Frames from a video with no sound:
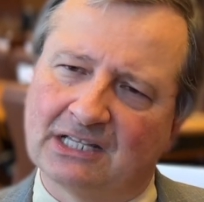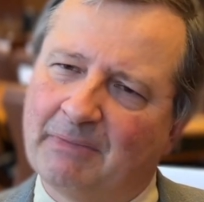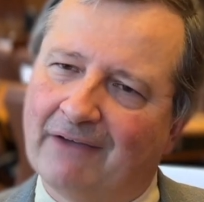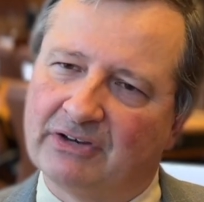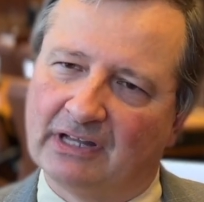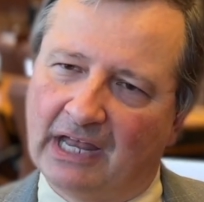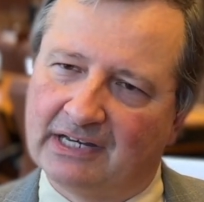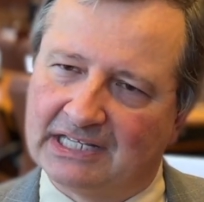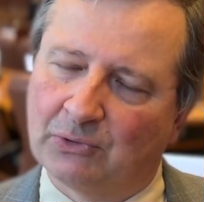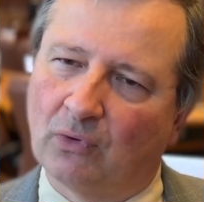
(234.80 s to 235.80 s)
of them have
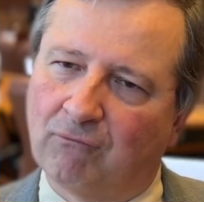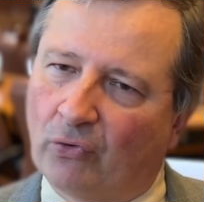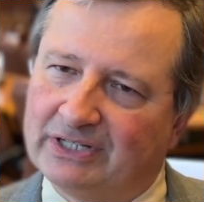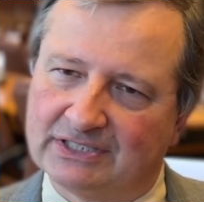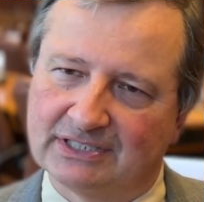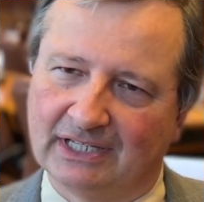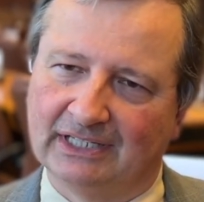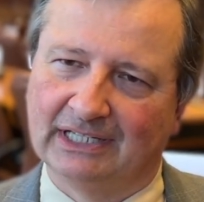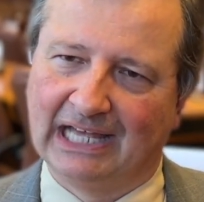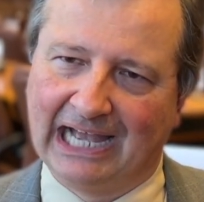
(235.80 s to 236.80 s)
an equal voice
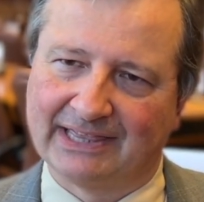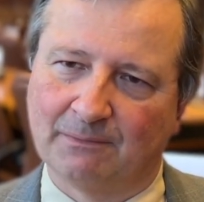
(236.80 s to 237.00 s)
at